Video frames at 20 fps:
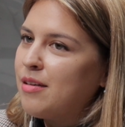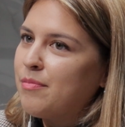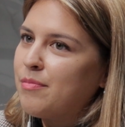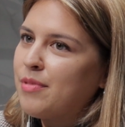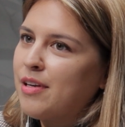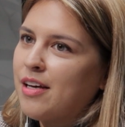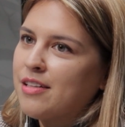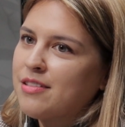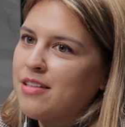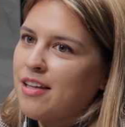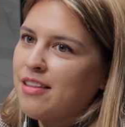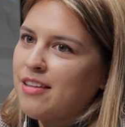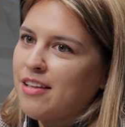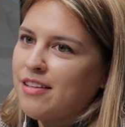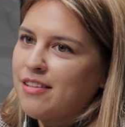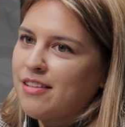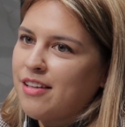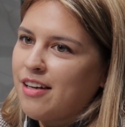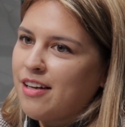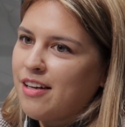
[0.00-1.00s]
because I
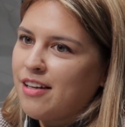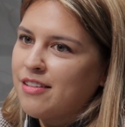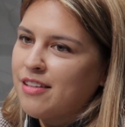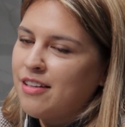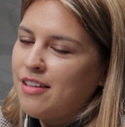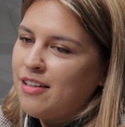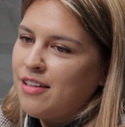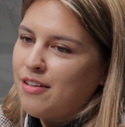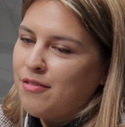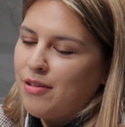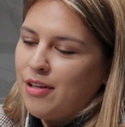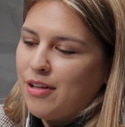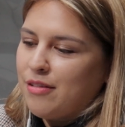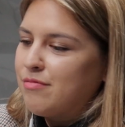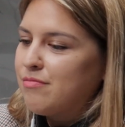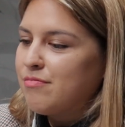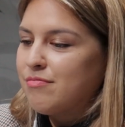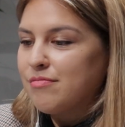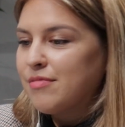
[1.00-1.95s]
think that, well,